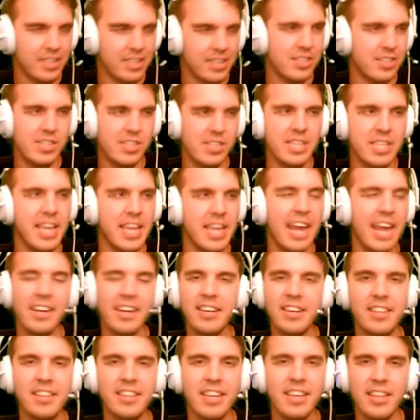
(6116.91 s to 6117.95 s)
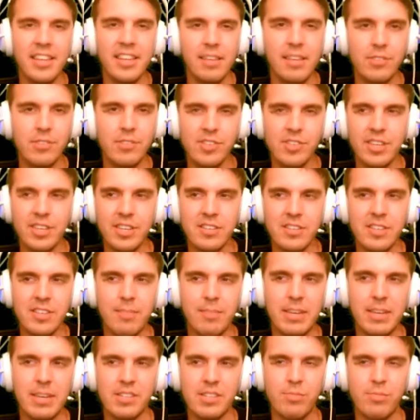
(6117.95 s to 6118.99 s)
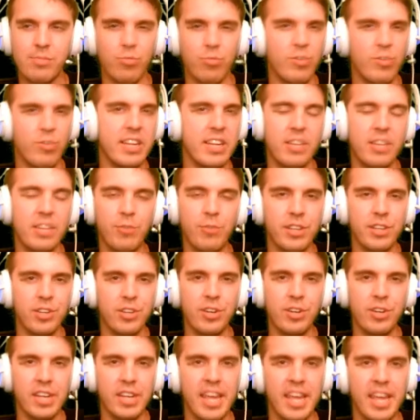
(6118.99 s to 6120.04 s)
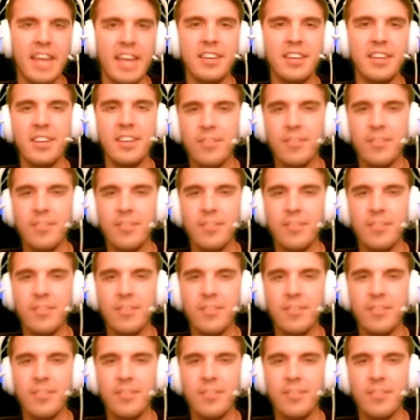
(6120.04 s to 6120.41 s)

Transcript: does he gain anything at level 6 that makes him really, really good at ganking?